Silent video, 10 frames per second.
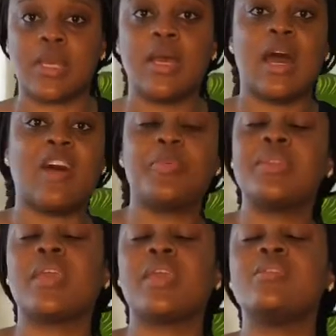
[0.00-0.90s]
I've been
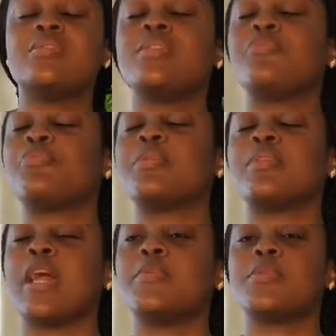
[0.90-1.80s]
taking different
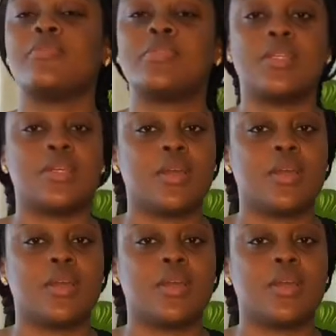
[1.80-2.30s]
types of tea.